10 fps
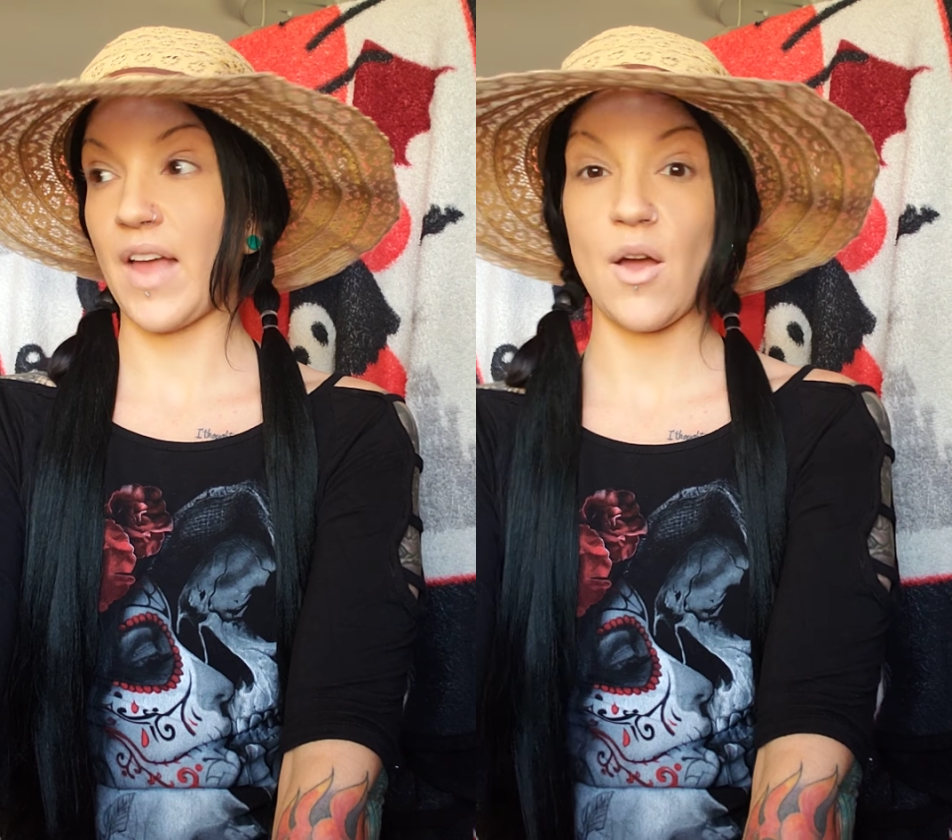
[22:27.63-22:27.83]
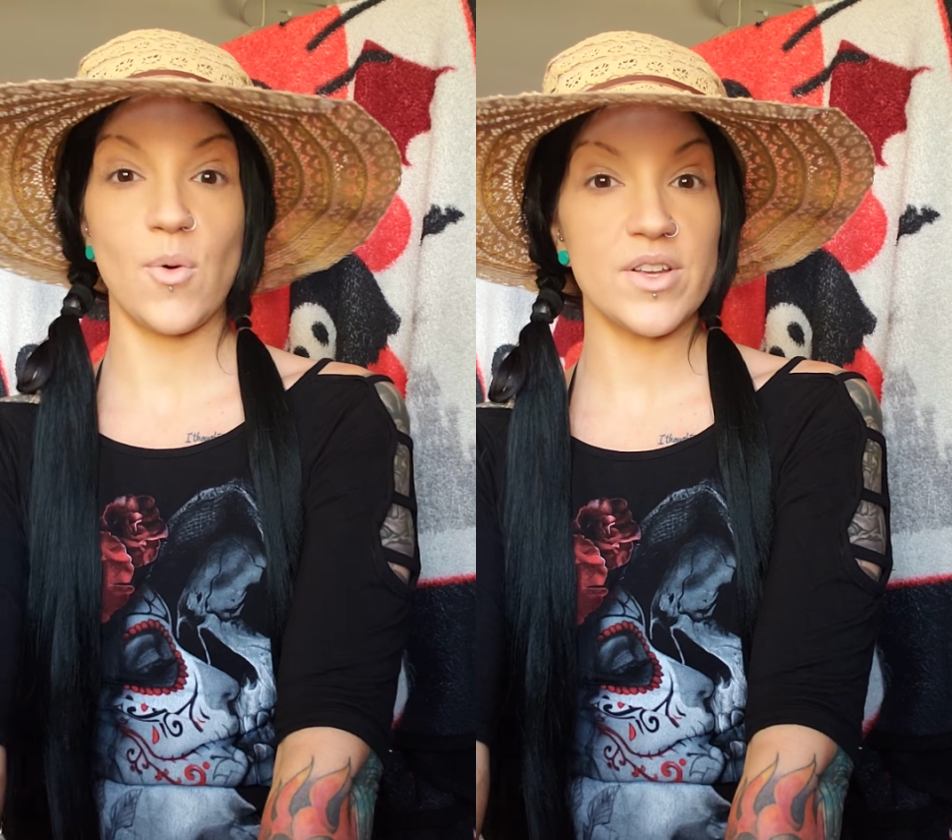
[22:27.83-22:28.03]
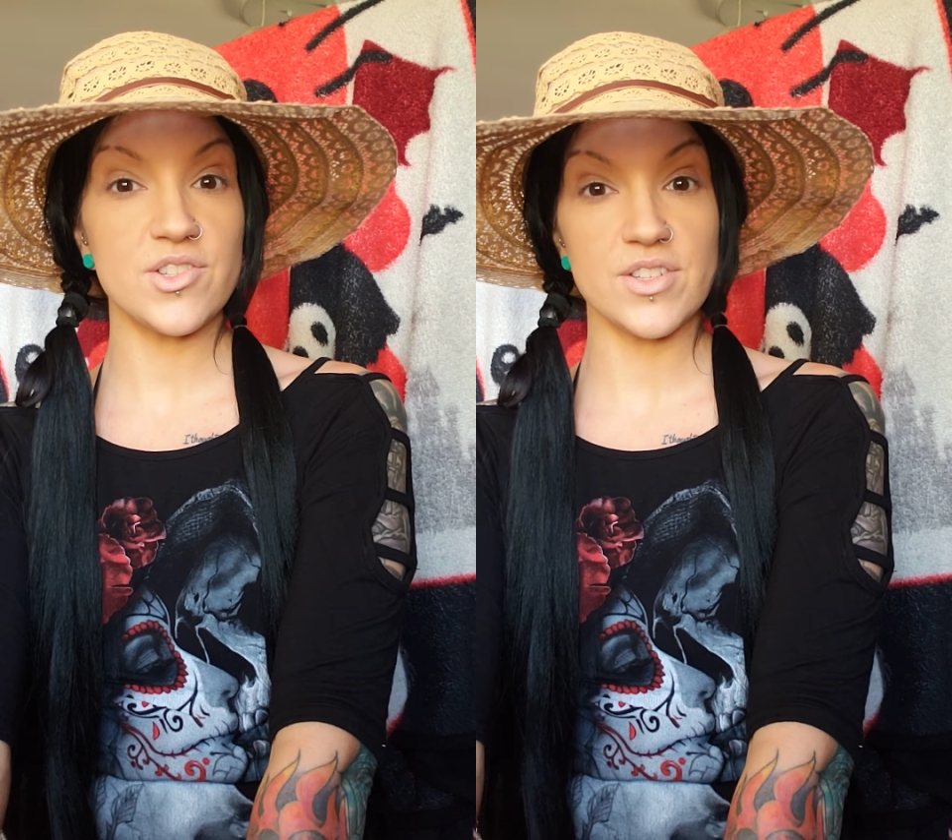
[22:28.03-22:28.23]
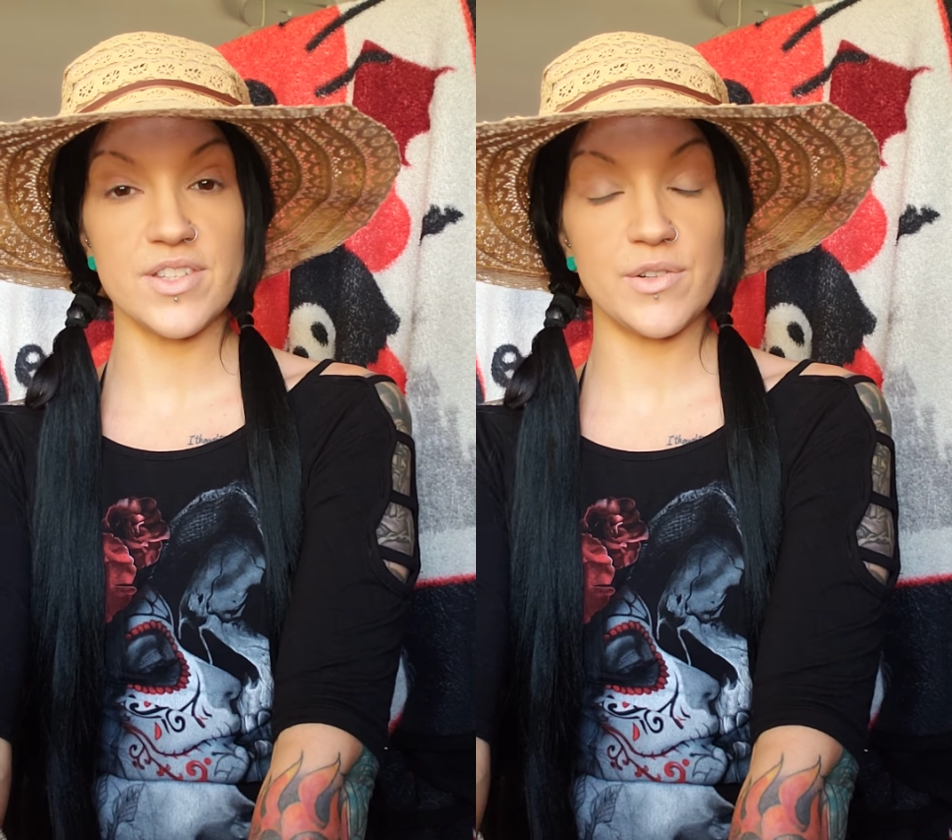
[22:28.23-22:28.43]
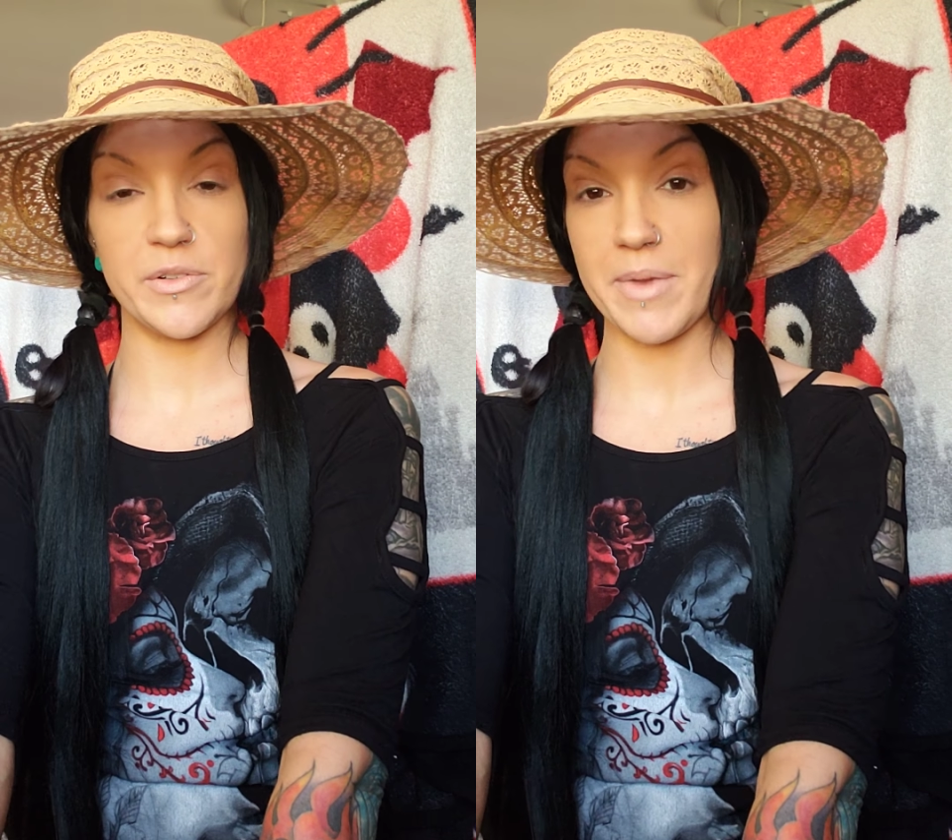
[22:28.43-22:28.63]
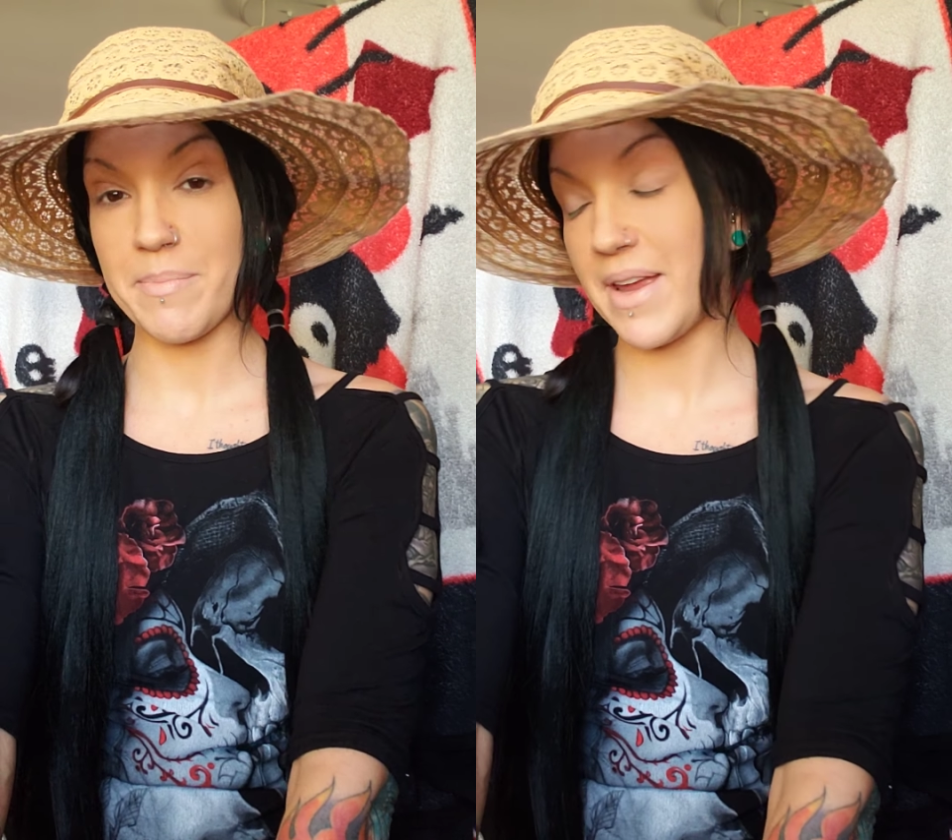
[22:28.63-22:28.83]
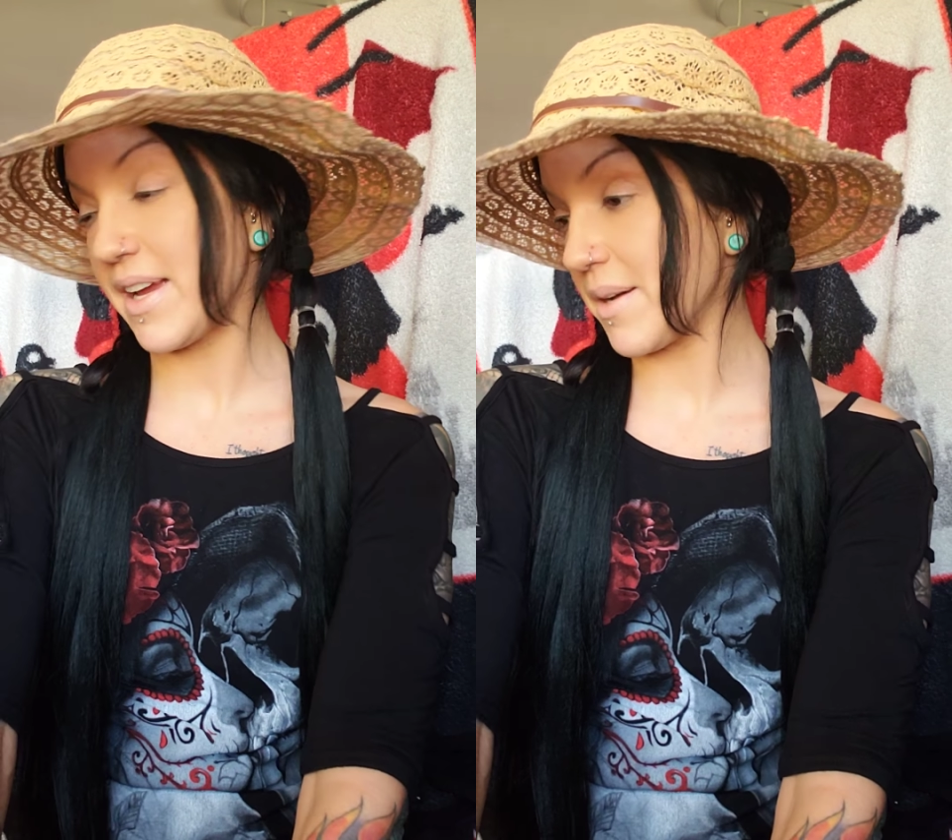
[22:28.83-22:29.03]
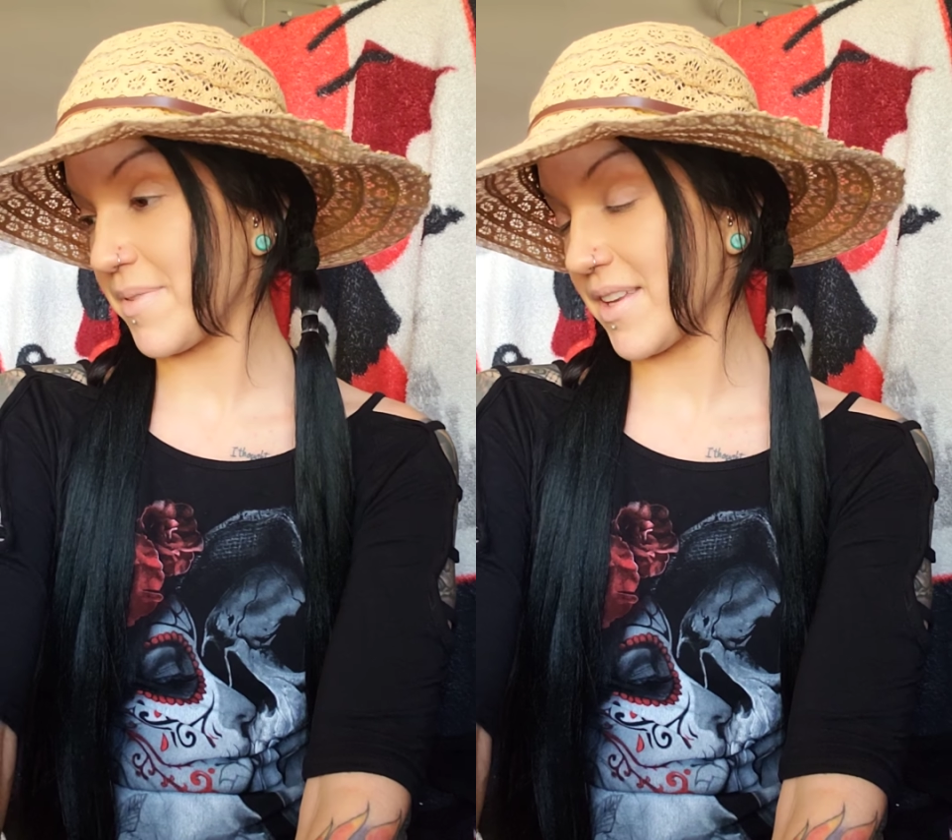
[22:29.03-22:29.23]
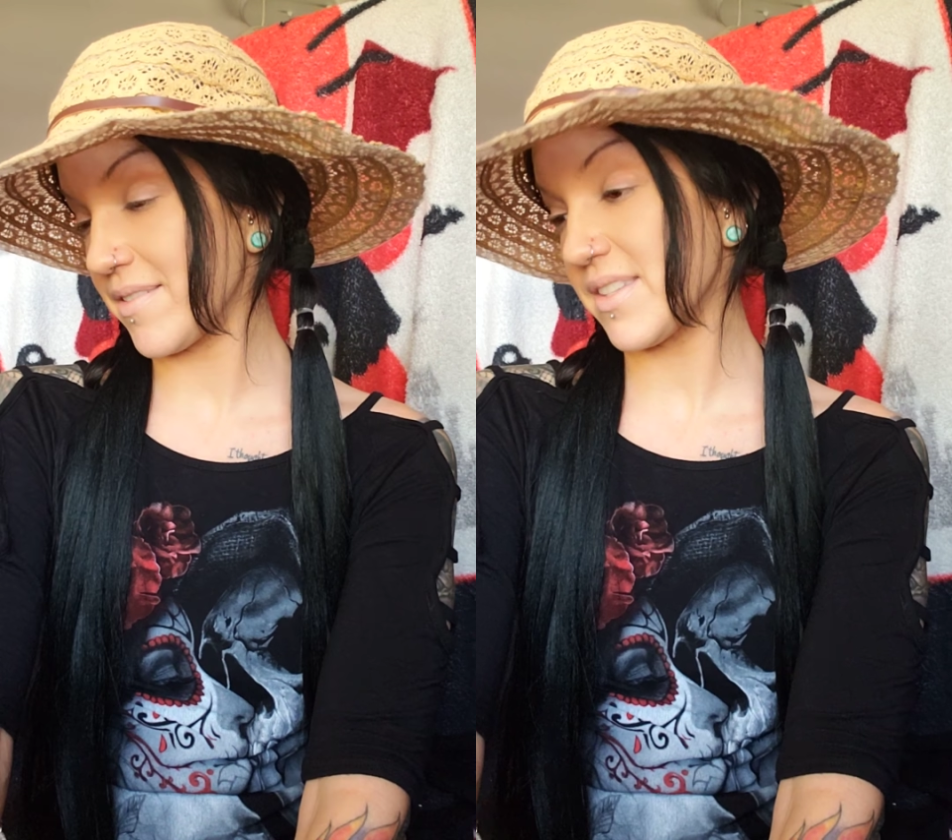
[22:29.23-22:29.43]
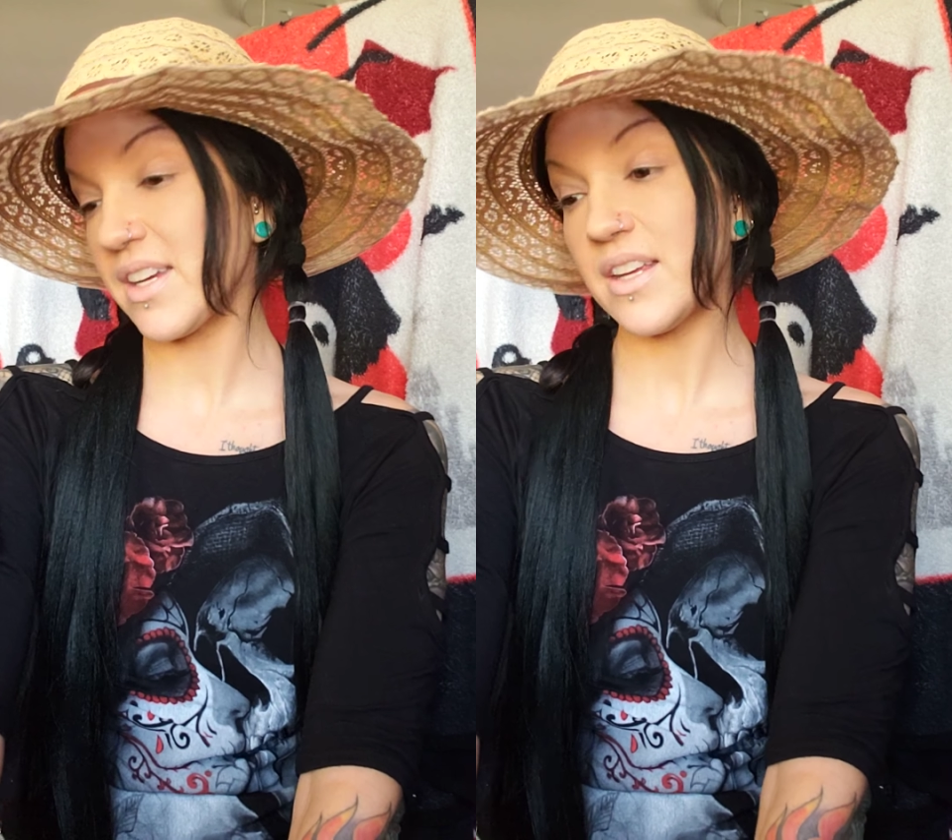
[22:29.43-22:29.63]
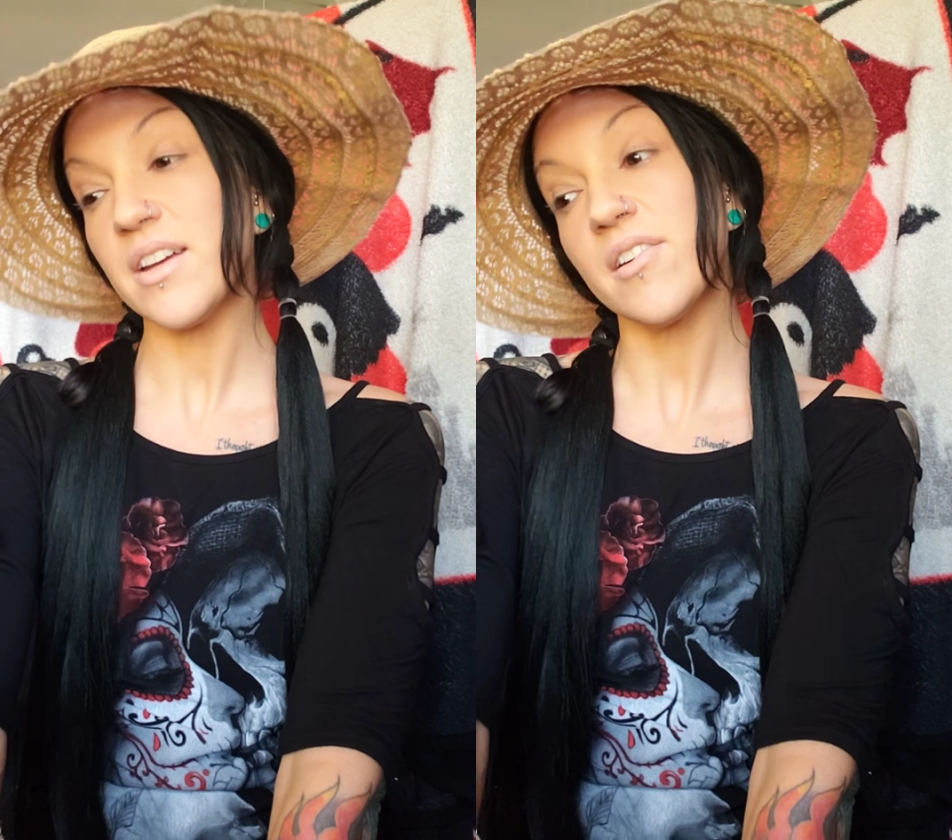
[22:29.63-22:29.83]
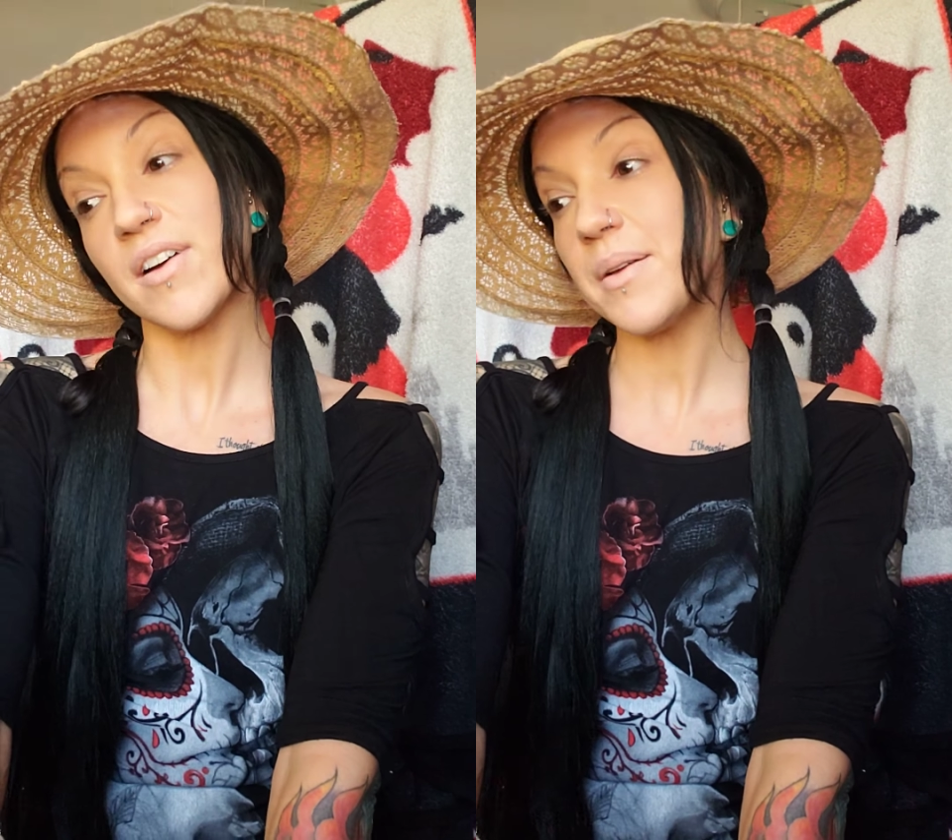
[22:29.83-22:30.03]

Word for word: I was just doing my makeup, and then I was like, you know,